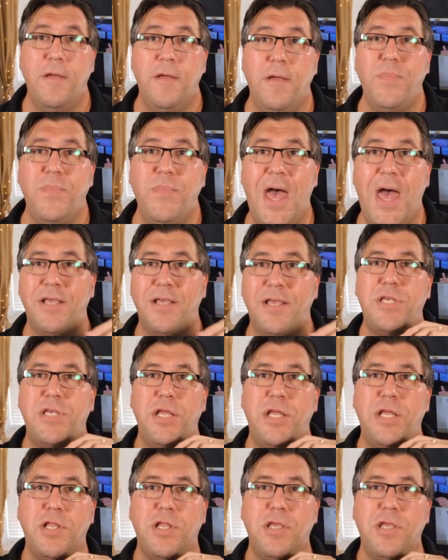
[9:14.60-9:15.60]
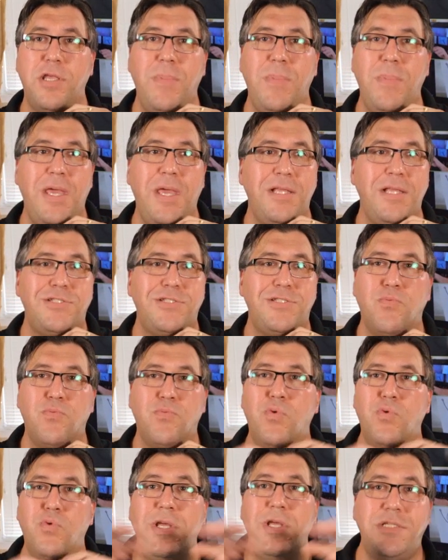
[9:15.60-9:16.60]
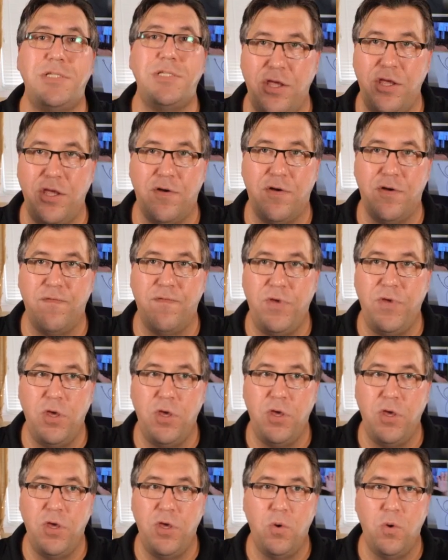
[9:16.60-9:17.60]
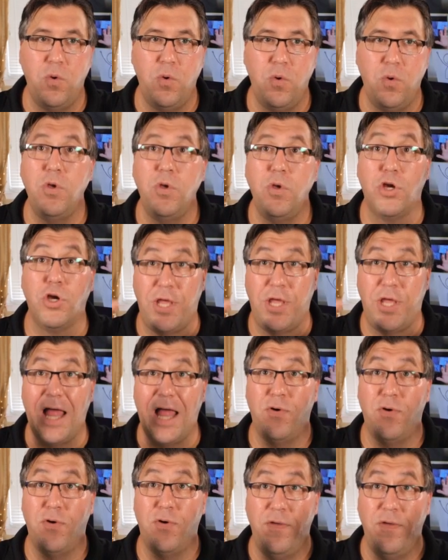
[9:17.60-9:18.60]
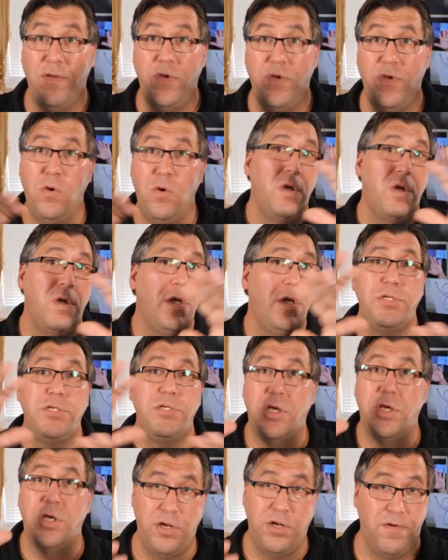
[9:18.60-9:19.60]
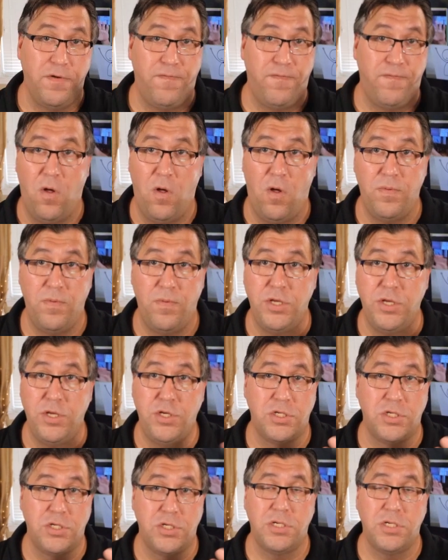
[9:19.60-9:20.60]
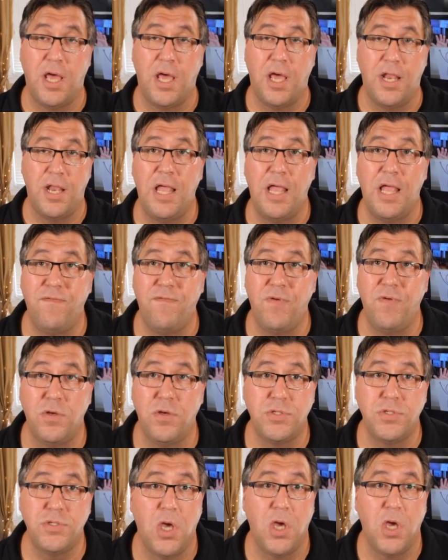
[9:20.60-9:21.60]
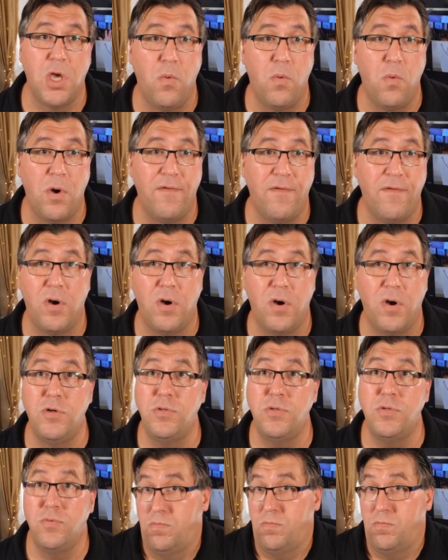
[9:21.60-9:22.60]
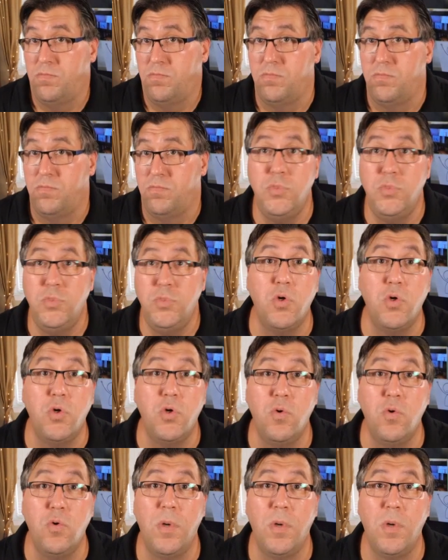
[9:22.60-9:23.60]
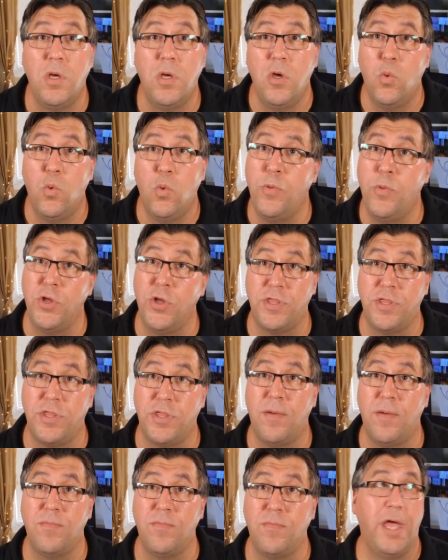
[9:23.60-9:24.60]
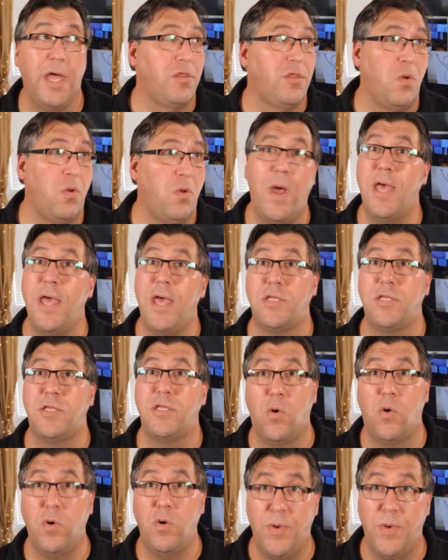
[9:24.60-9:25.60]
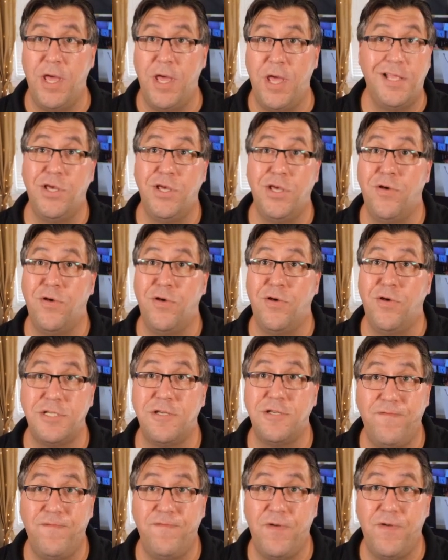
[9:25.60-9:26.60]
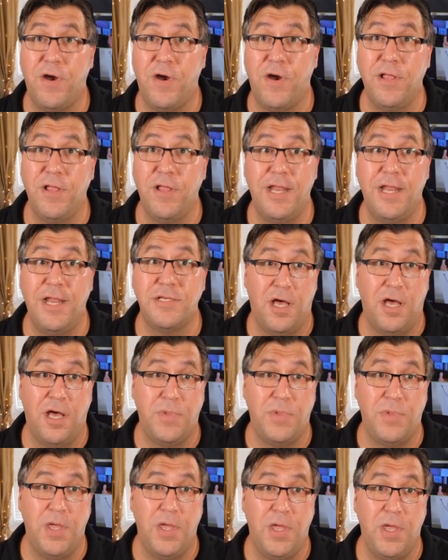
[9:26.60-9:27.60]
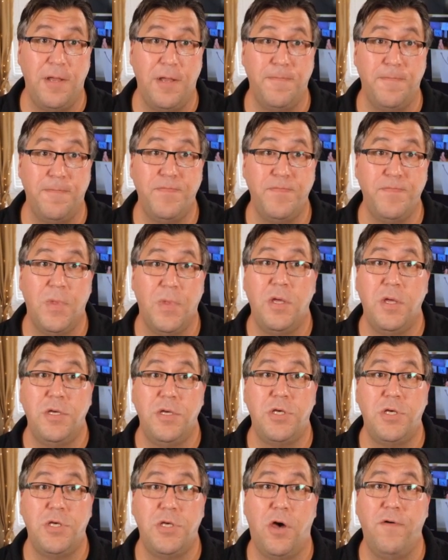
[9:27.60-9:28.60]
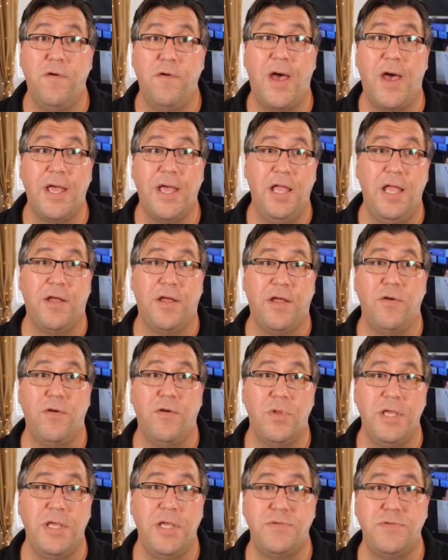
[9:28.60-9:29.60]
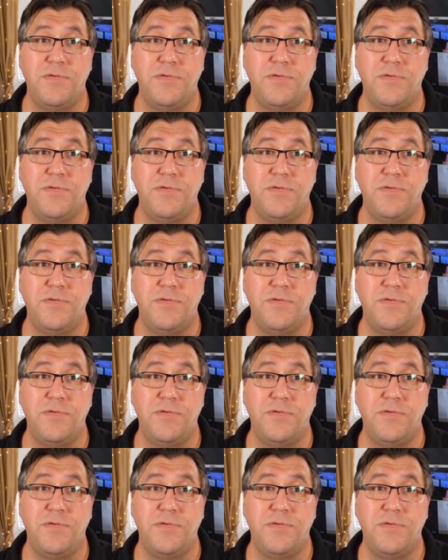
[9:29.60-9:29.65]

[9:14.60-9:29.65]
that essentially means to reset your view, your gallery view, to the default and just kind of let the videos go wherever Zoom would put them, like the way it's always been until this very latest update. So if I click release